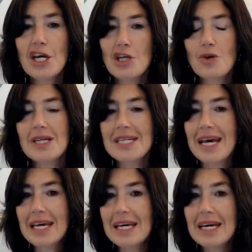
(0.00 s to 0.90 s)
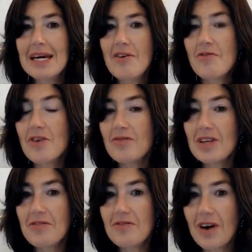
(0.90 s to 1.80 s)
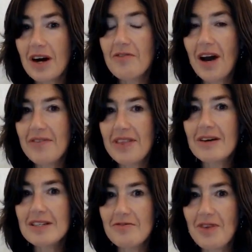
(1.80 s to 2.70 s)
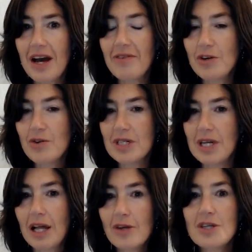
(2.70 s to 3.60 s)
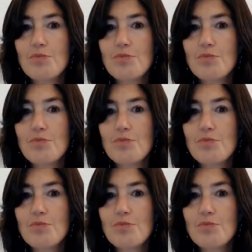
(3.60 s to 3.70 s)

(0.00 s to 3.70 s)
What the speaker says: you can take $5,500